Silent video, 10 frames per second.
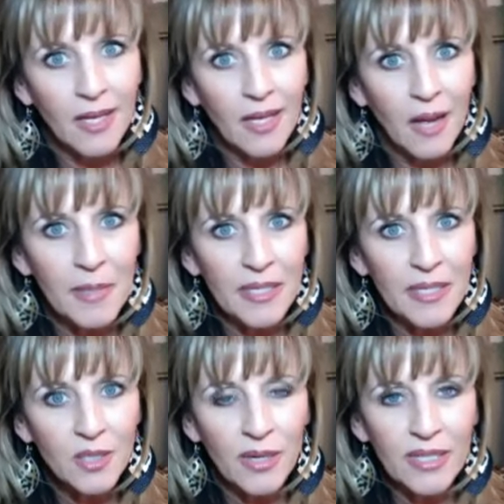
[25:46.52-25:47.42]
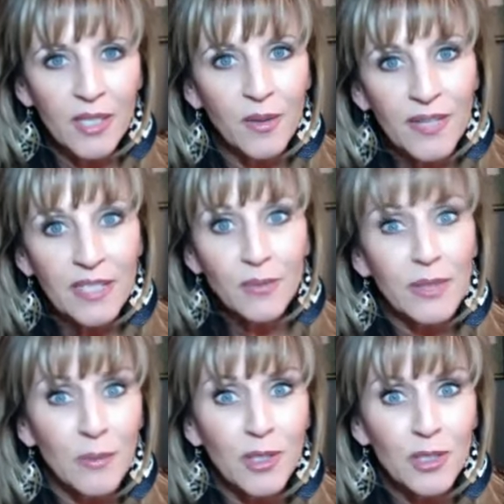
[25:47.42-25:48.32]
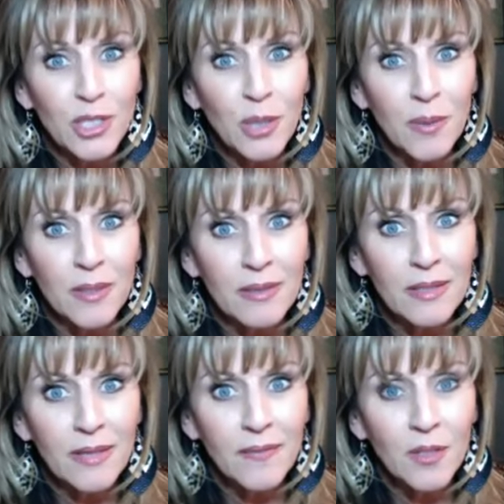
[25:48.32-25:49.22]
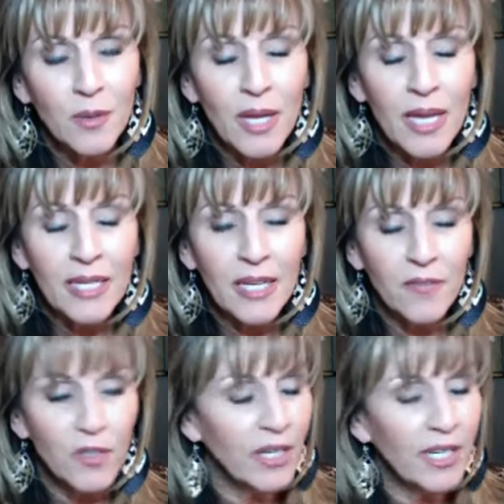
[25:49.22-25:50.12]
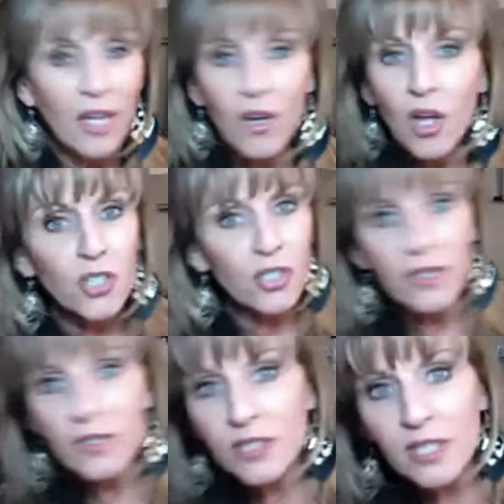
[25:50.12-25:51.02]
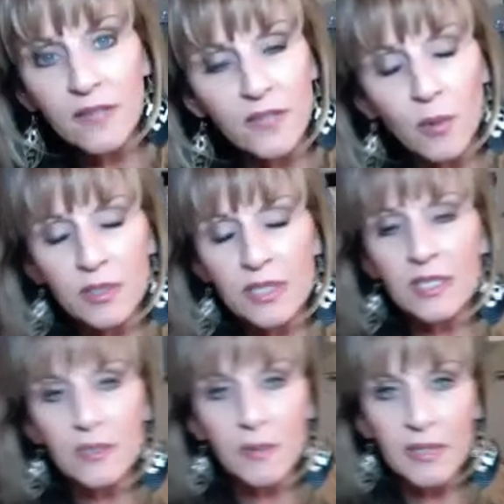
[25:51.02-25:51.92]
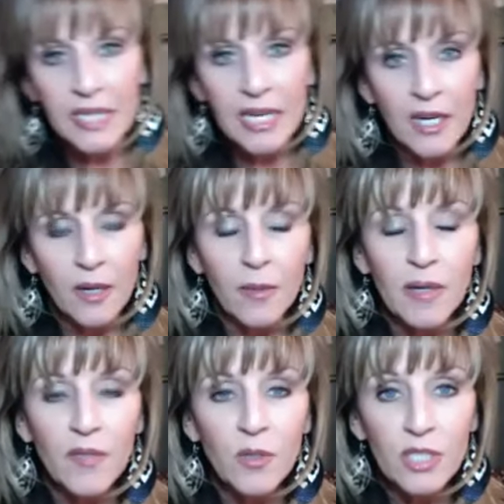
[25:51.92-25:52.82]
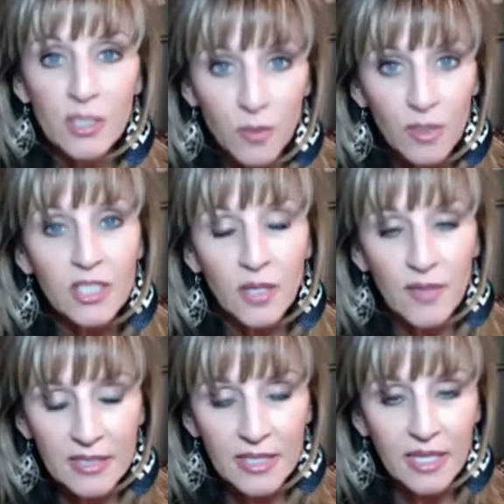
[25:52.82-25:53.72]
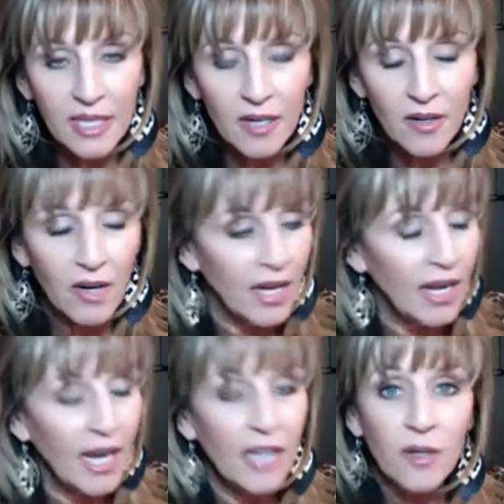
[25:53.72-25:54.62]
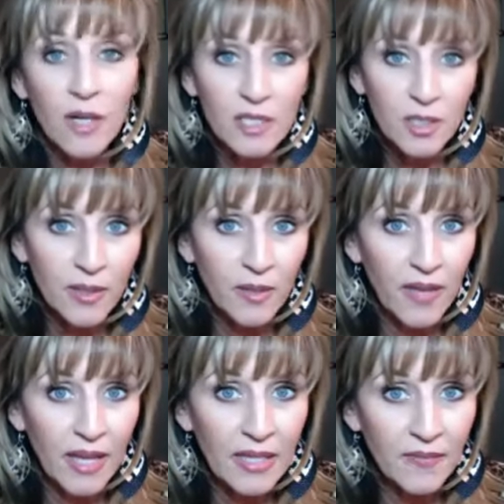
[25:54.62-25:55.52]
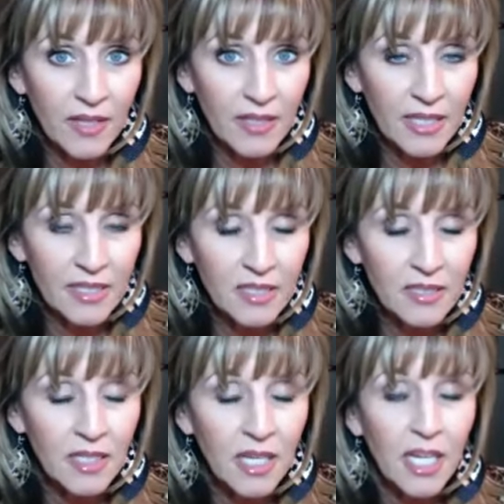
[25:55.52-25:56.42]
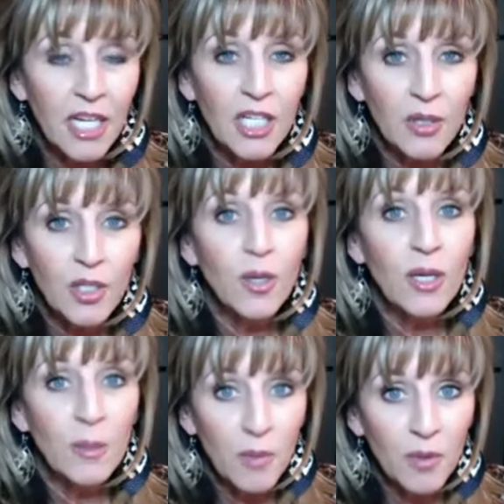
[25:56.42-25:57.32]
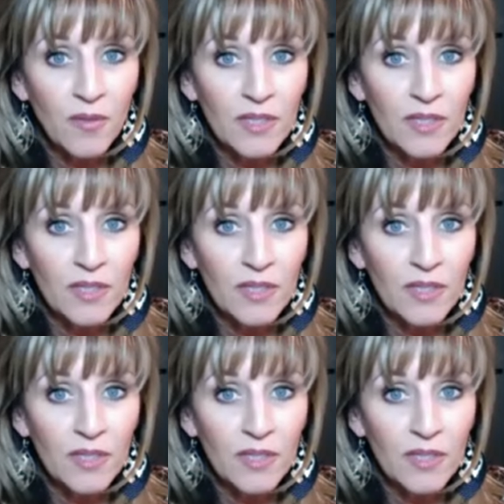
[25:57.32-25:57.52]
I mean, it's a great deal, and that's really what you're showing. If you're now, if you're getting out all your other stuff, you won't sell as much skincare. But if you just really show that skincare and you concentrate on that and the foundations, you know, you could move it.